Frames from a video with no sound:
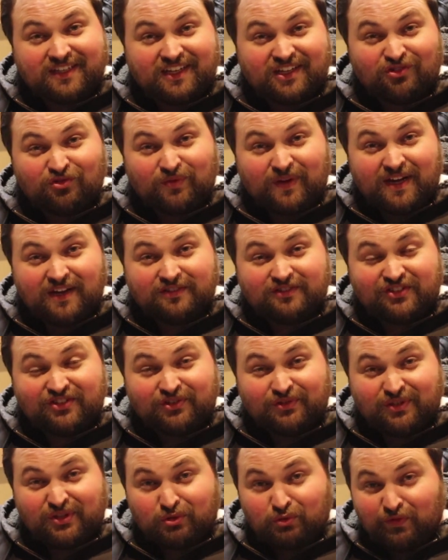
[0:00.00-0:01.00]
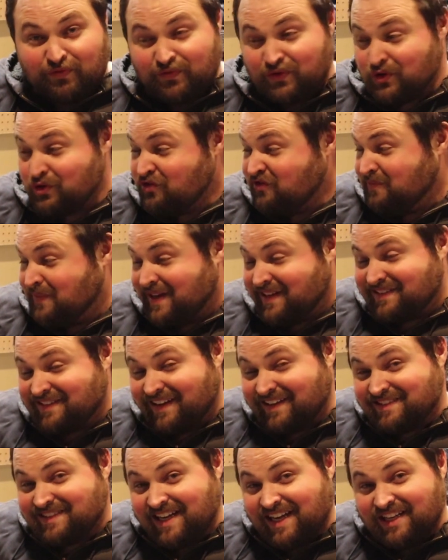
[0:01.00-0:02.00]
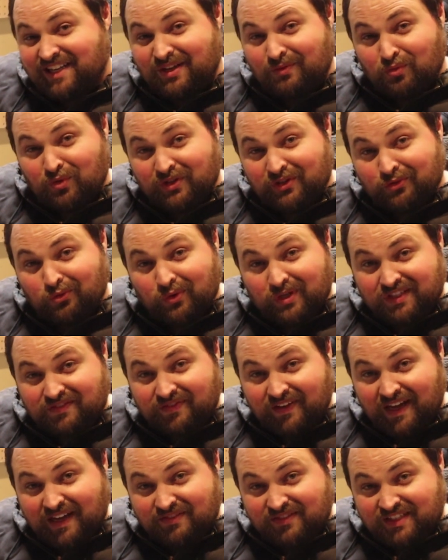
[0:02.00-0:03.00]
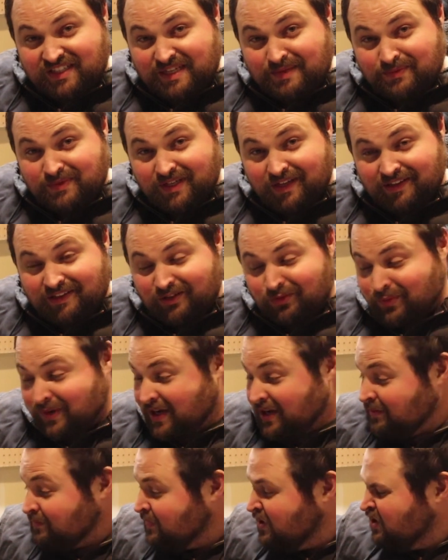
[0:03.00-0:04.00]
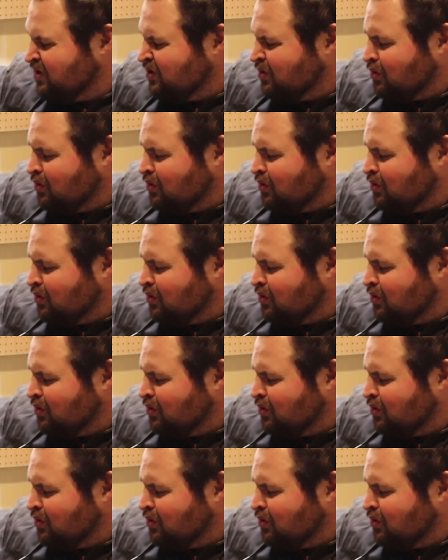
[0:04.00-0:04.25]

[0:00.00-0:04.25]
to get around to doing the review of my titanium 125 I keep talking about.